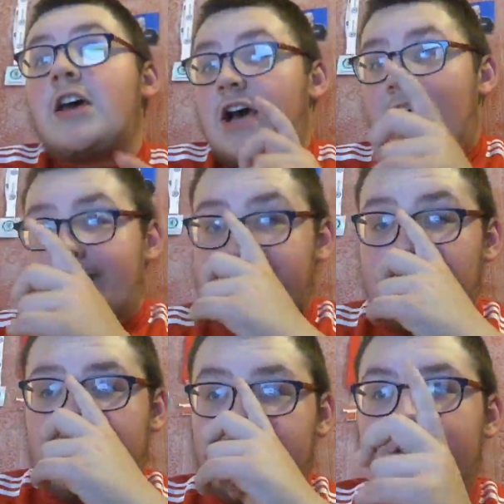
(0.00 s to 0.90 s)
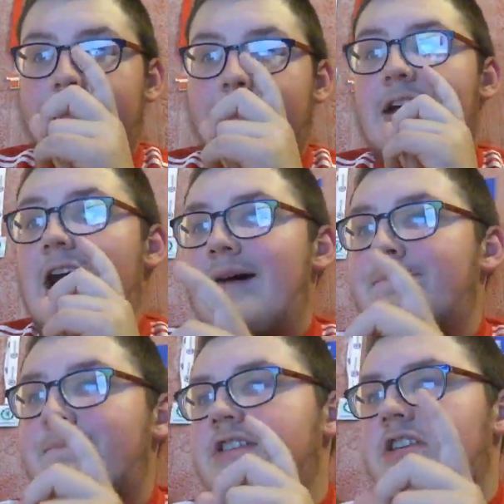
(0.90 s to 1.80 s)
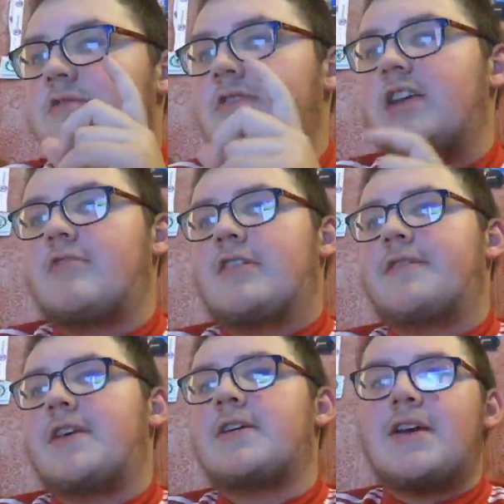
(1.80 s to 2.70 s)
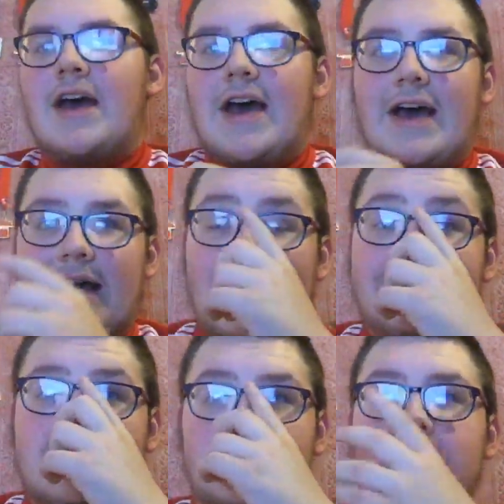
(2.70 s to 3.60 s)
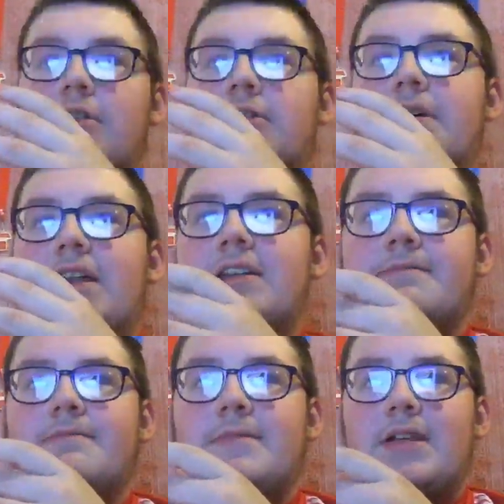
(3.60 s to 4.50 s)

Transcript: Absolutely, mate. Absolutely agree with you. Have to agree with you. And